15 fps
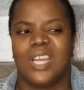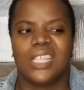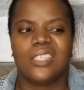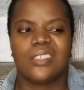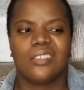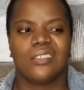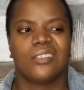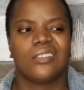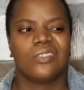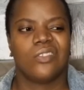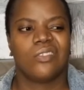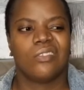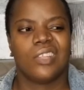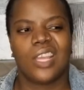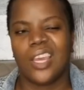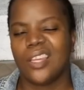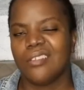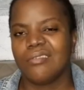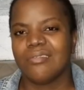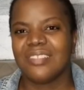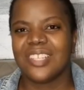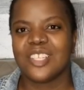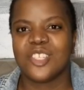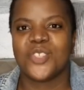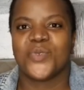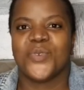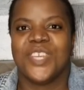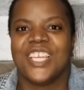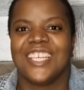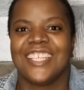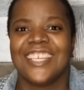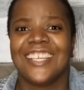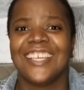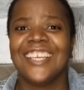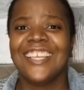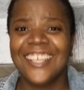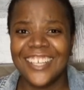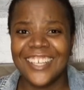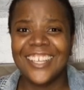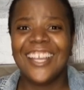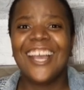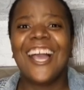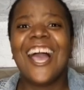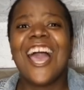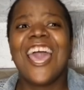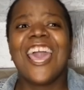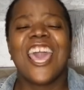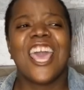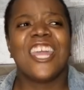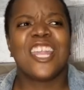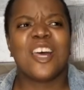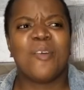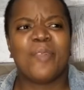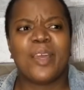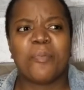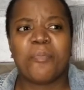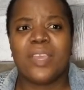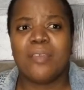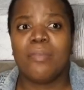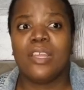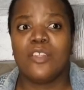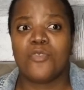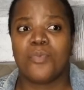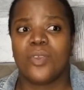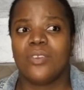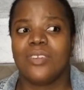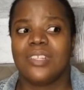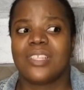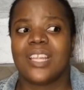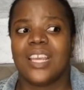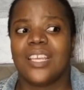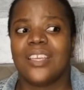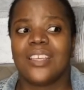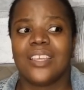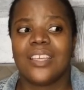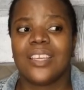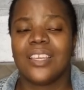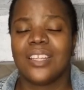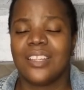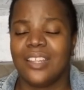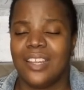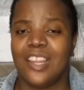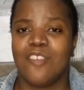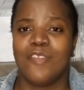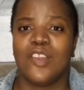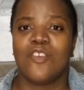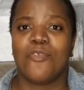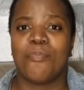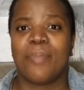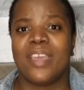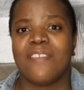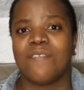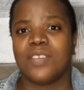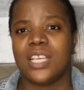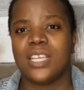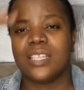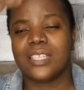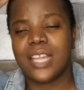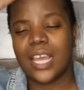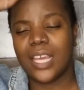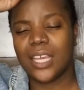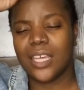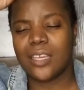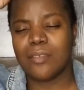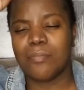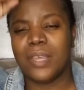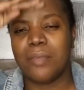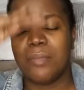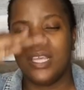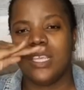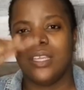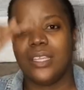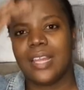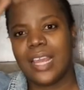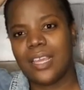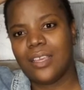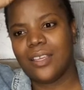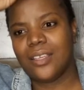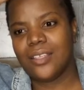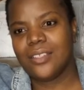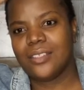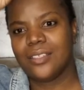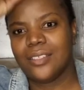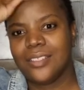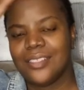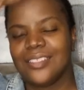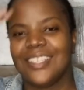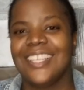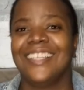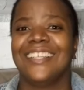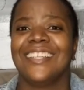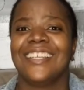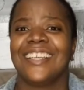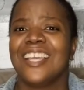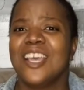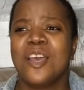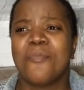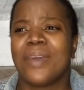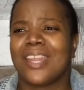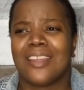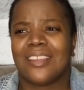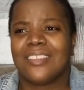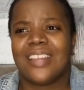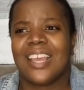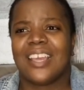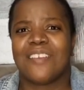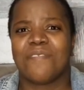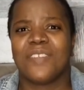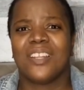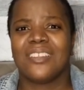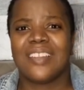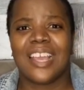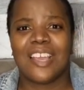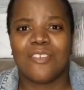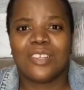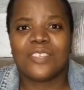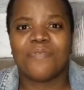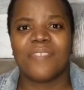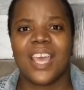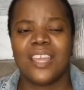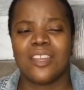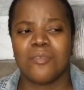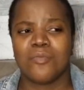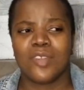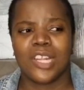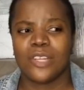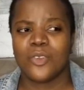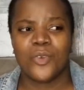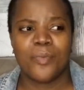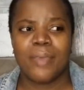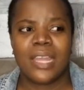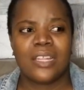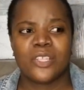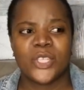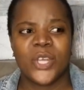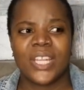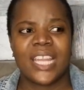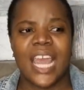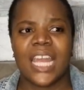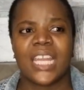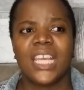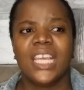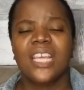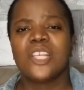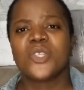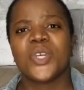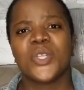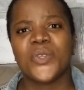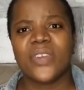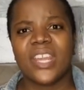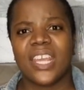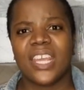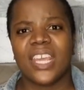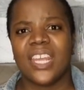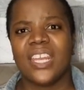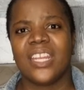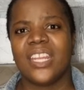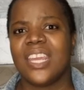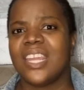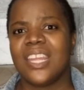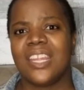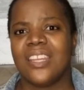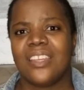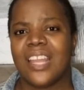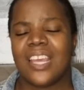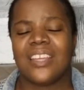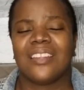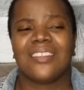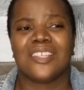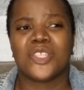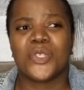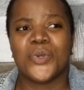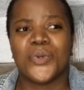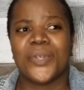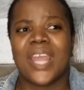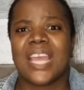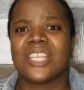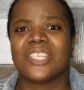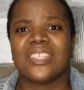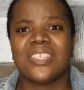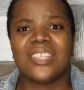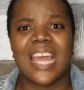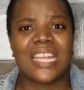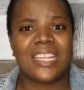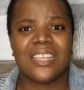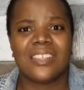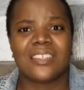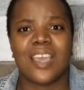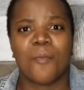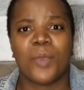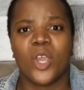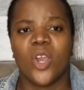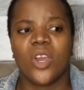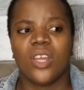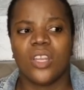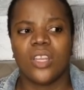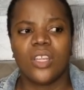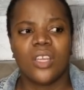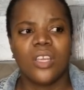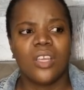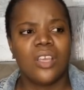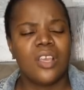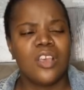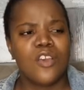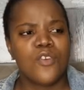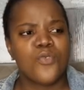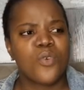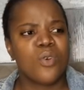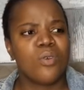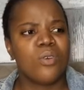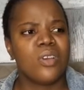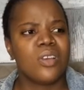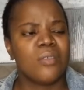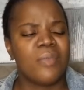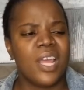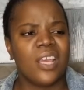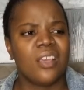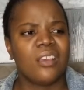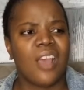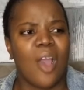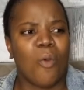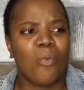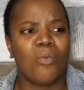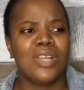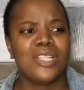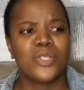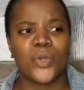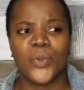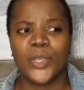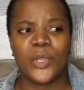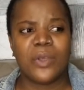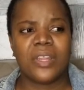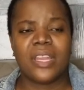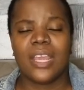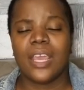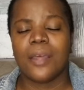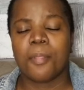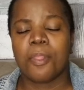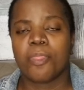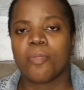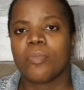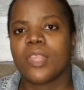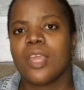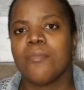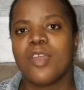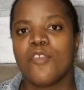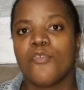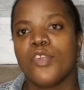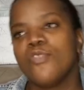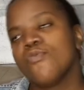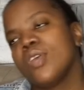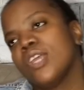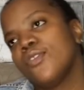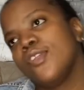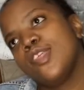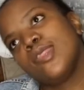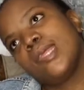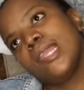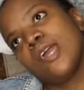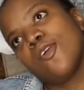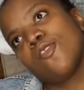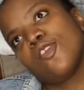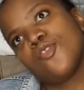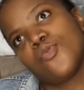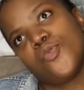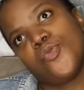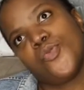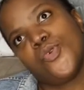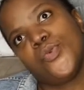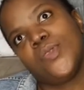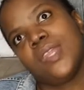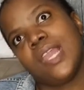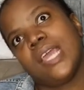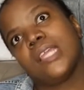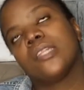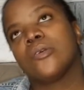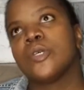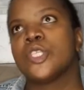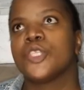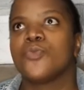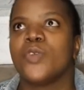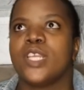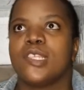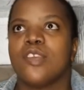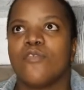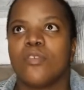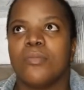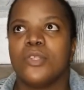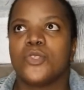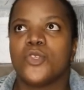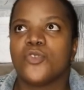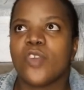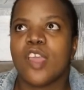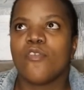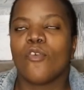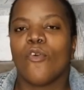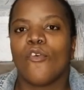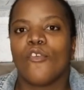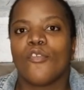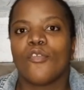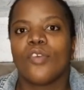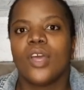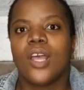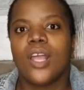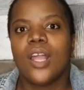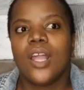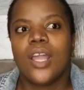what? Okay, this is weird. And I'm like, maybe it's because like the level of bev is like maybe like but I felt like I was fine. I'm like, no man, it's not that. So I do it again, and then like there's no reaction, nothing's coming on. So I'm like, how, what's going on here? And my friends were actually still across the road, like they were waiting for me to drive off.